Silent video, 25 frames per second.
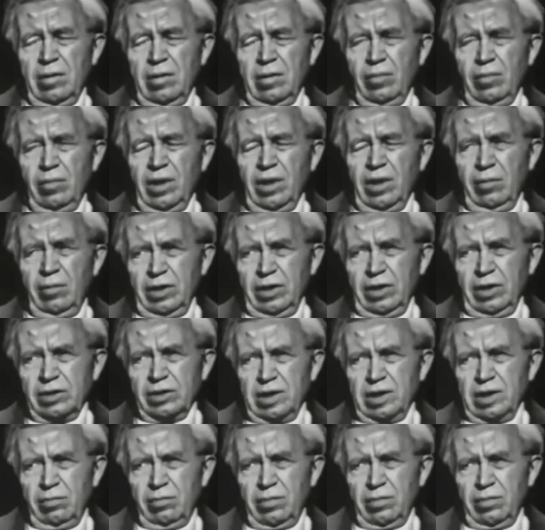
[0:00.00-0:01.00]
Blubber,
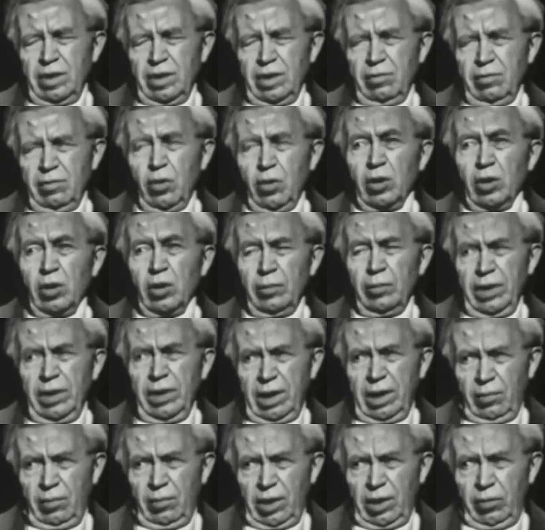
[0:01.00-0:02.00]
some uh, polar
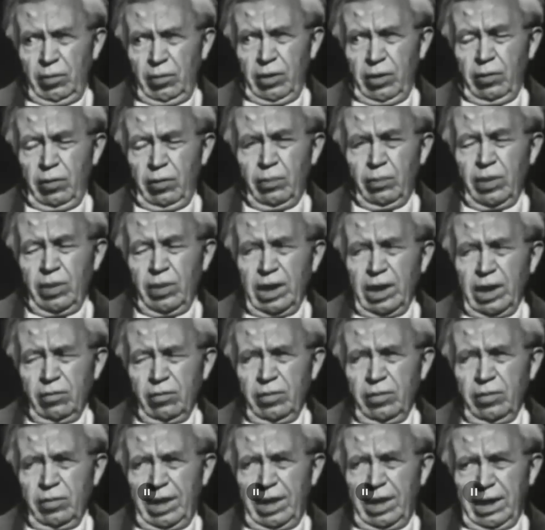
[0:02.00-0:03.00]
bear blubber, but apart mm
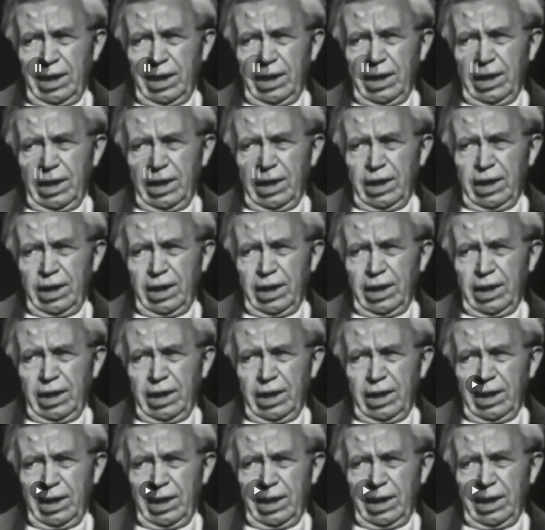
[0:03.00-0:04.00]
from that.
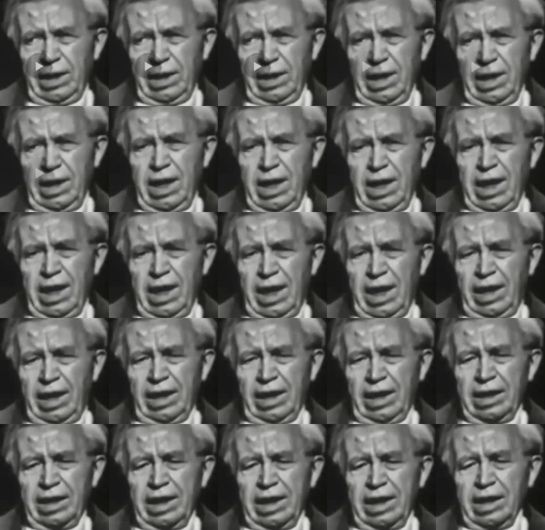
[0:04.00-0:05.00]

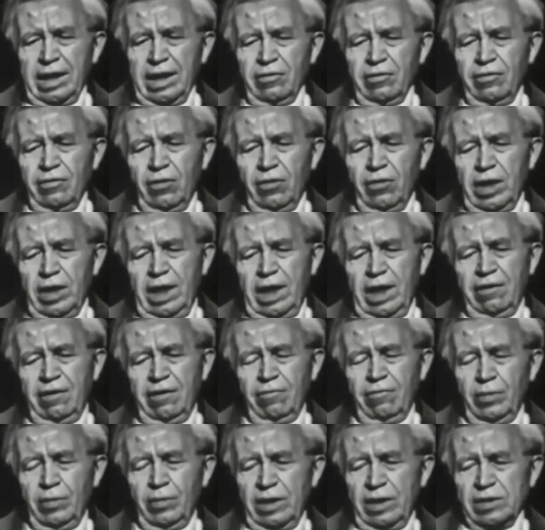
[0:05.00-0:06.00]
And at the end of four and a
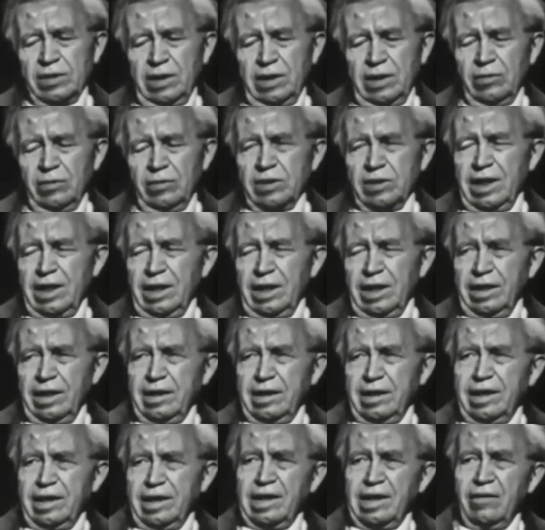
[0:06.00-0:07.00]
half months, I was healthier
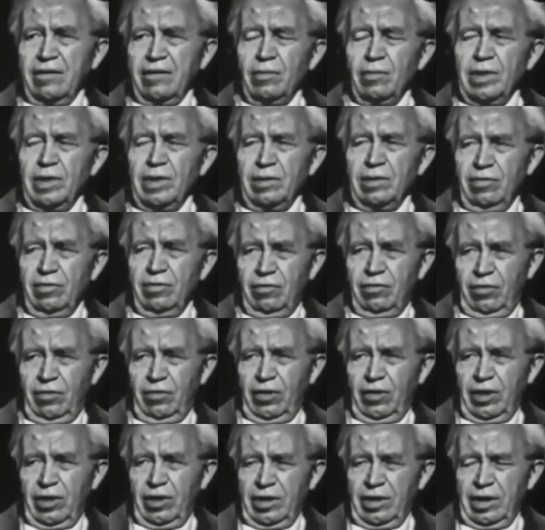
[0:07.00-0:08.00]
than I'd ever been
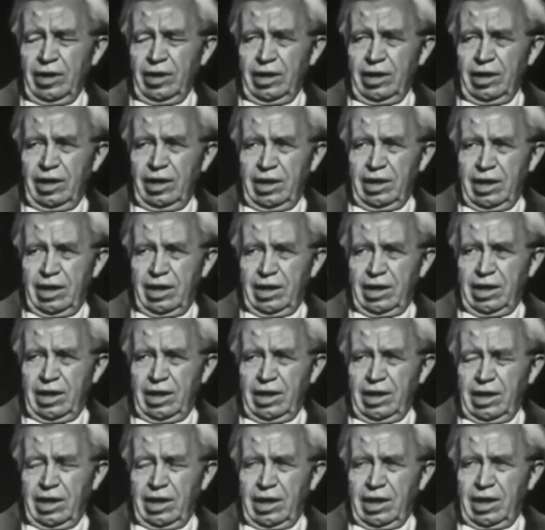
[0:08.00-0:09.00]
before.
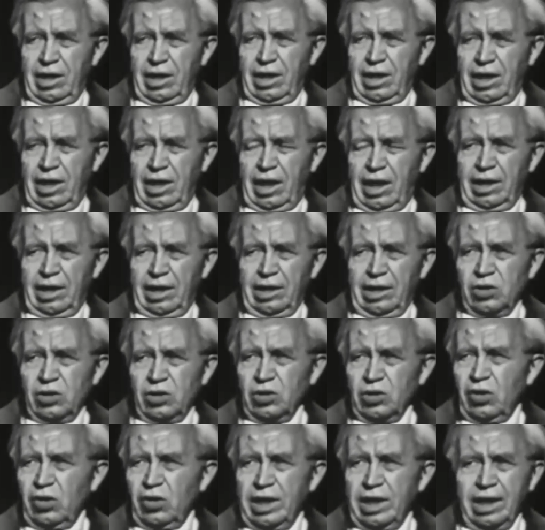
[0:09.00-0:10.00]
I and
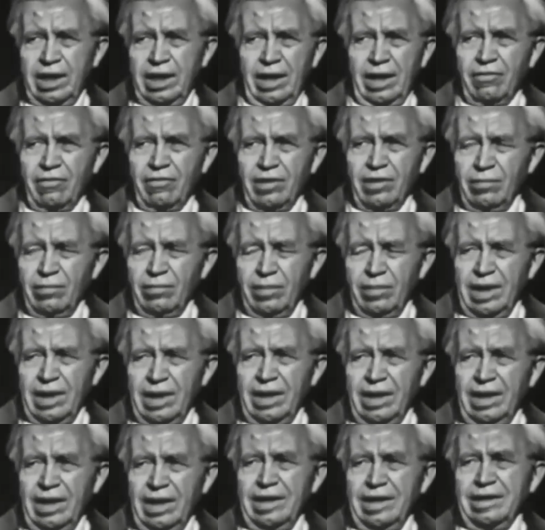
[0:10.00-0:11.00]
enjoying every
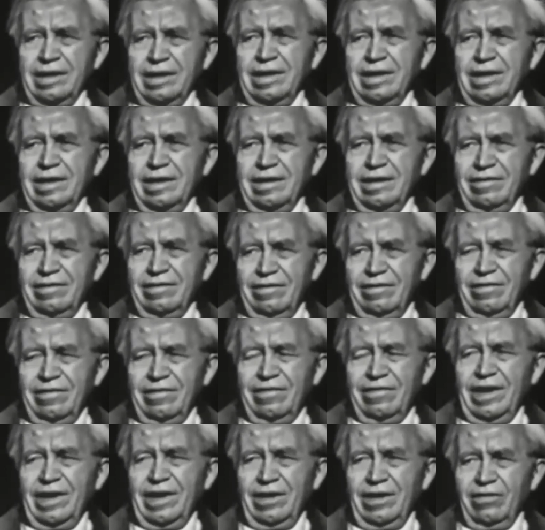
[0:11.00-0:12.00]
meal and uh,
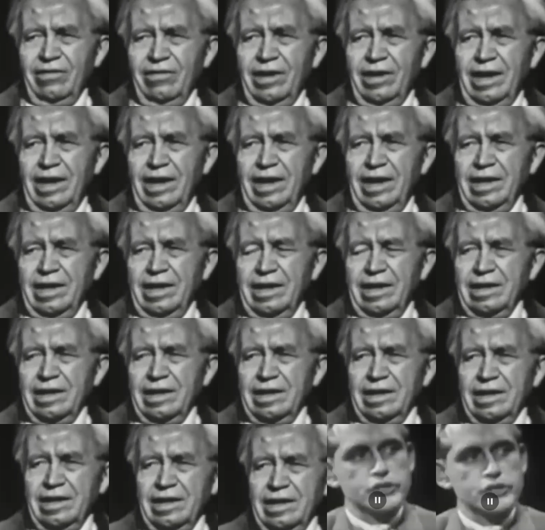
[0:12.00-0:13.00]
feeling fine.
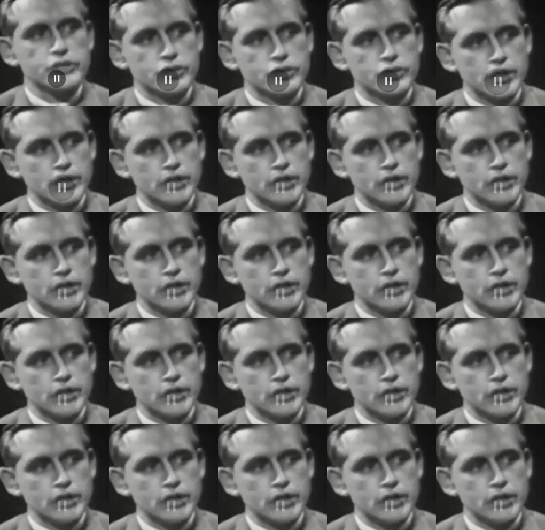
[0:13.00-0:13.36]
And this is